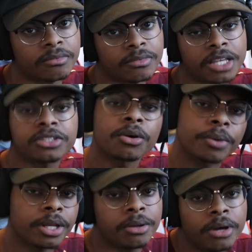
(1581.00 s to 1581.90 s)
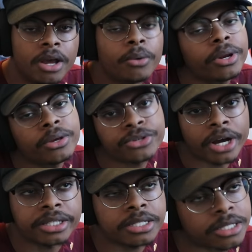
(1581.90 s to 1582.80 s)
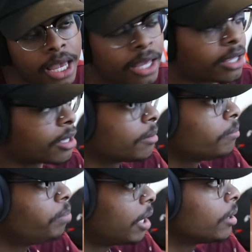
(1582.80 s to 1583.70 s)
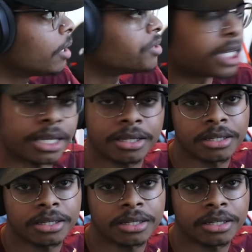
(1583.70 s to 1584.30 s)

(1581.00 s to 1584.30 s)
So what are you what are you trying to say, Polo G?